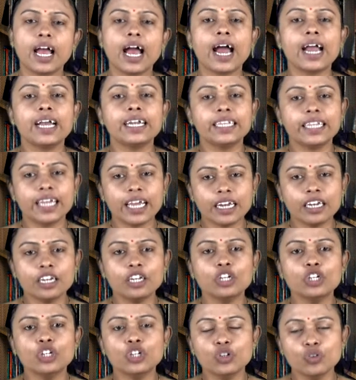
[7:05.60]
and then
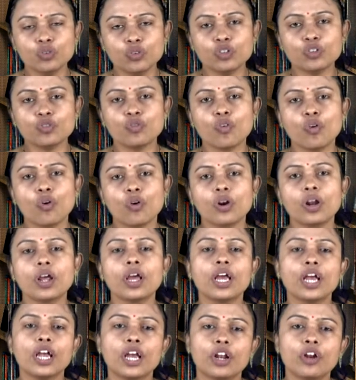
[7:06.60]
use for
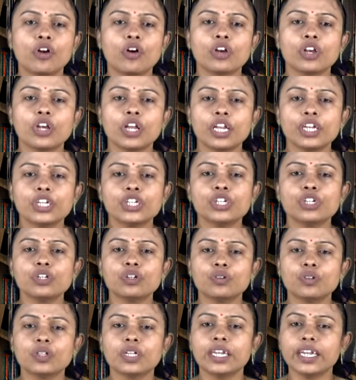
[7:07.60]
inoculation
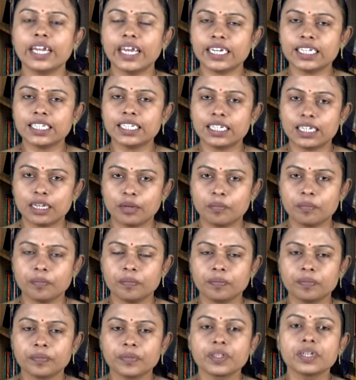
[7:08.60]
to the next step.
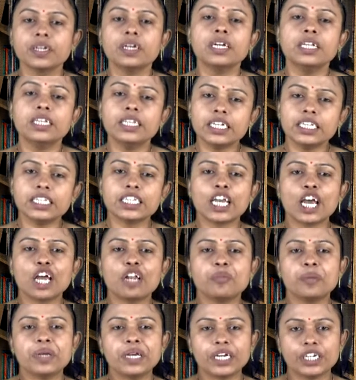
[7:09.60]
This
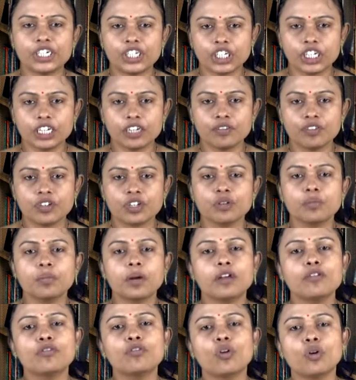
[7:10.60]
can be achieved
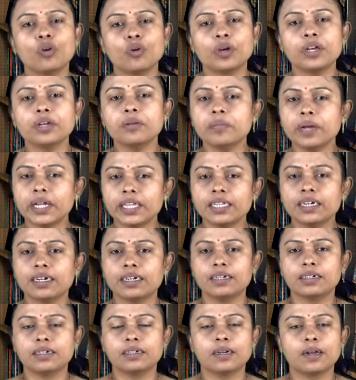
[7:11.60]
by following
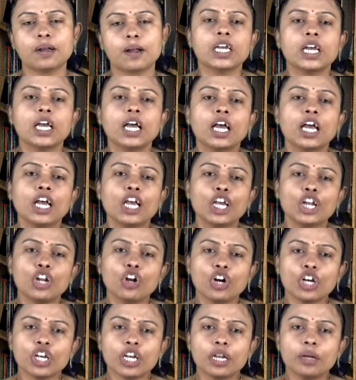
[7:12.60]
method.
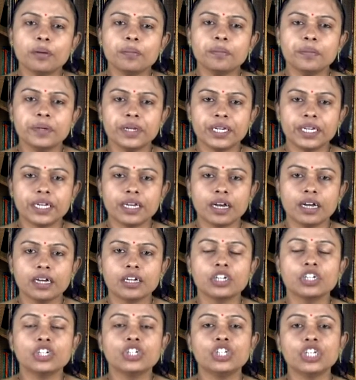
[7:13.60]
Inoculum media
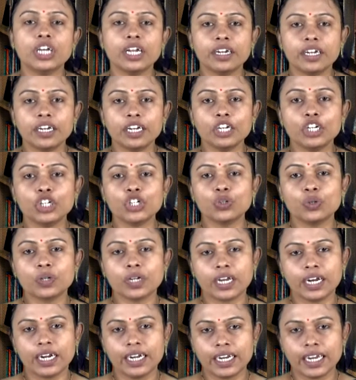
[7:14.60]
generally should
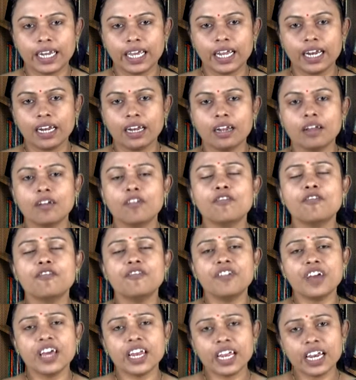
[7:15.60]
contain
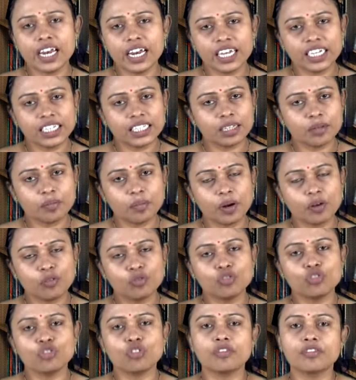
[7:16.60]
very less
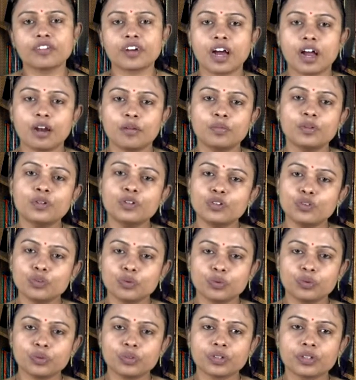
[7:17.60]
amount of carbon
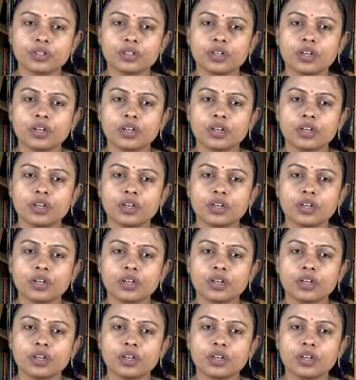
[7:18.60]
source.